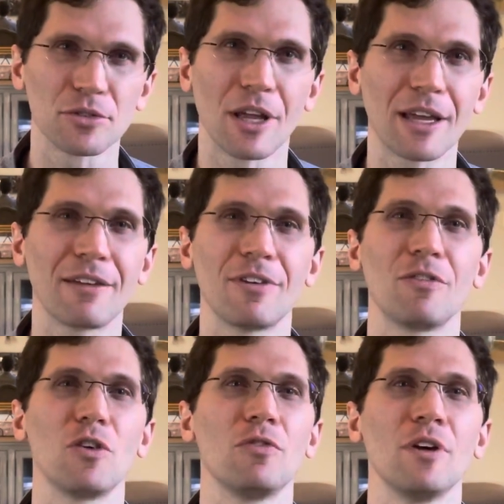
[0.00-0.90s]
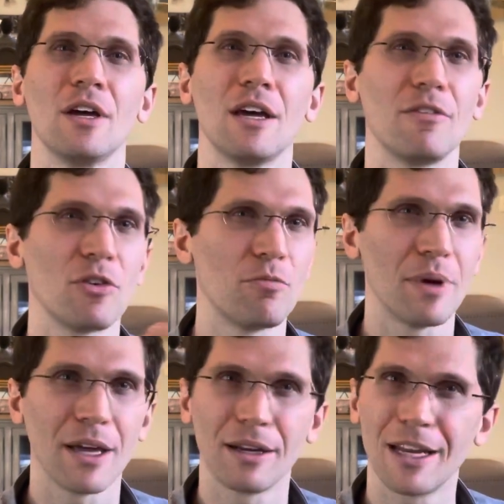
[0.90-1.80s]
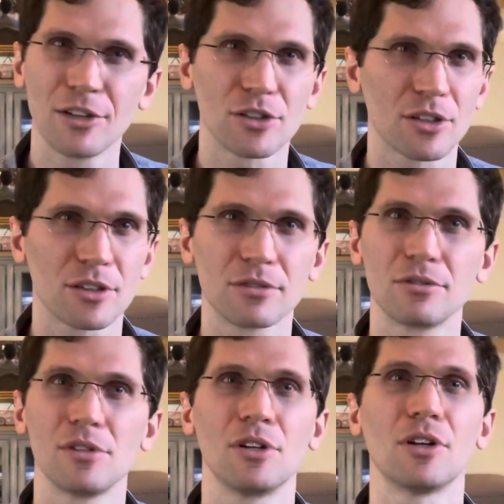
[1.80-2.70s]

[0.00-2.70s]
Like if you've been injured,